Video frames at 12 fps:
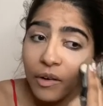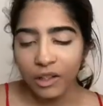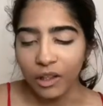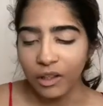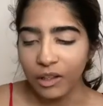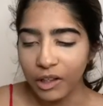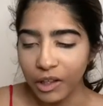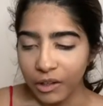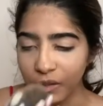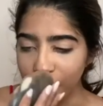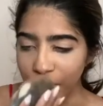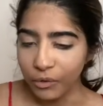Another thing
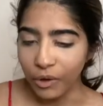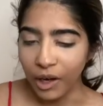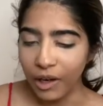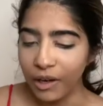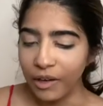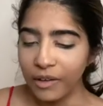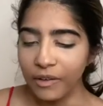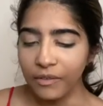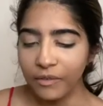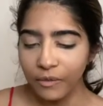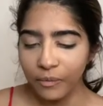too, I've